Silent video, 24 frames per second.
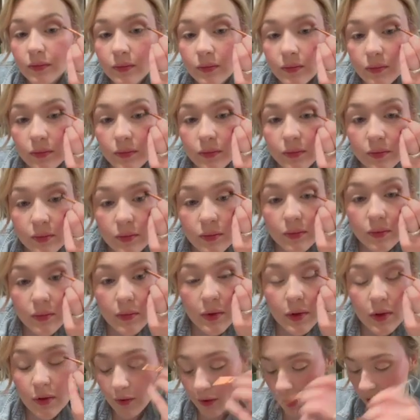
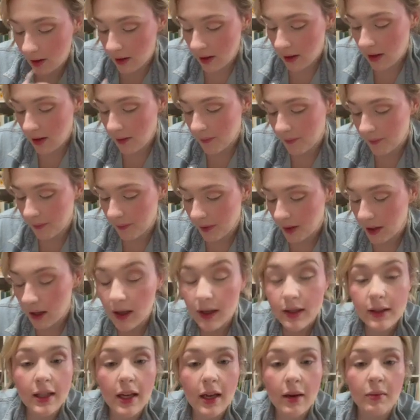And that,
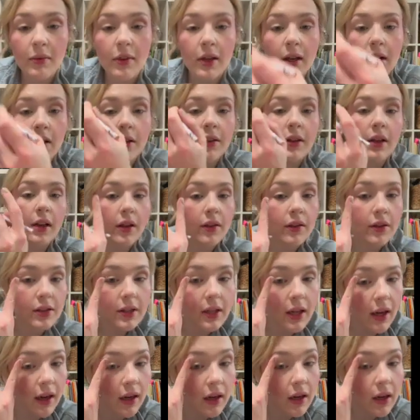same thing on the other
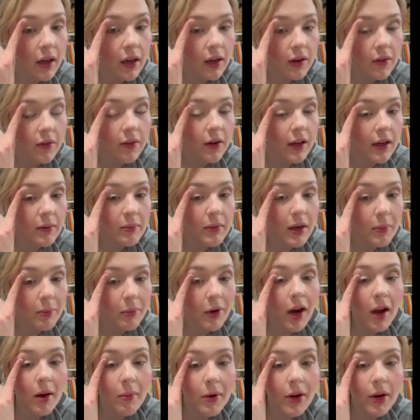side. Find my
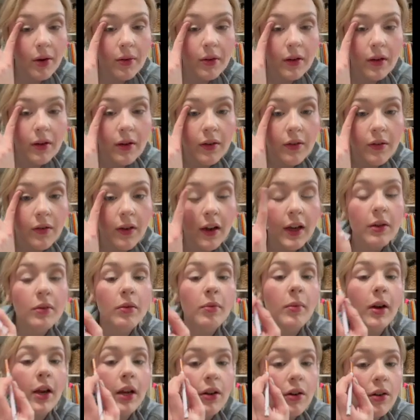brow bone, find where
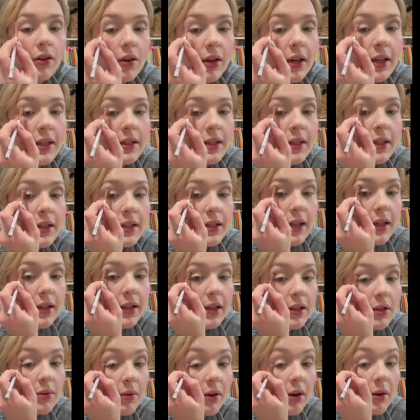my crease is, and
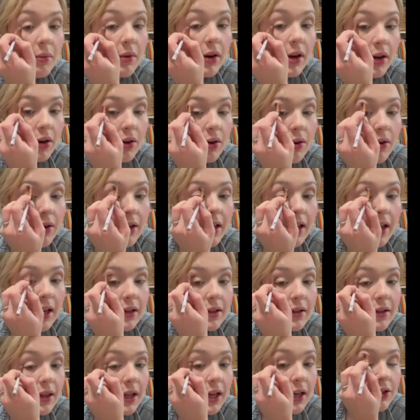that's where I want to
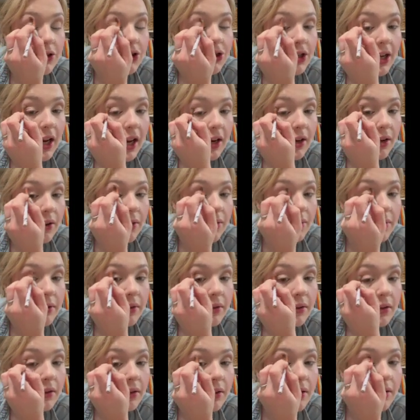create that shadow.
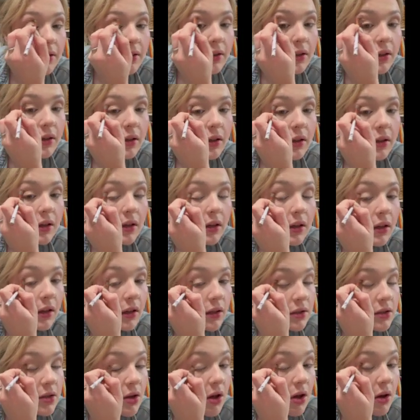
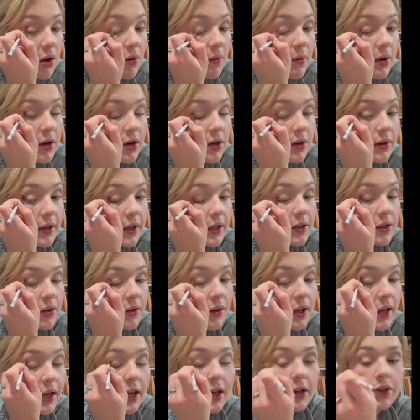So all we're doing is
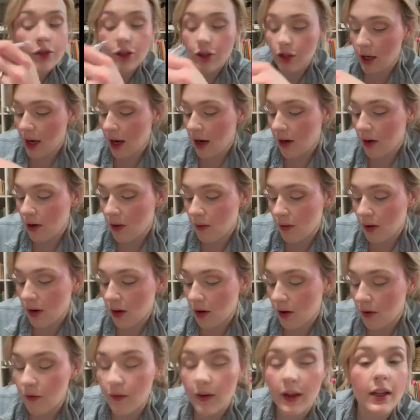creating shadow on
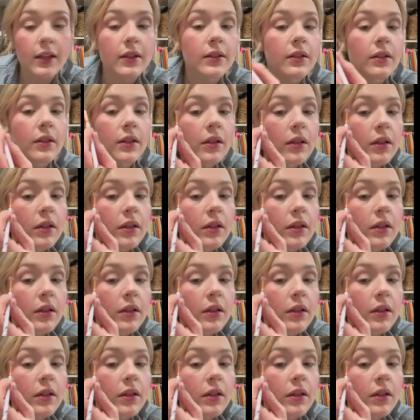our face.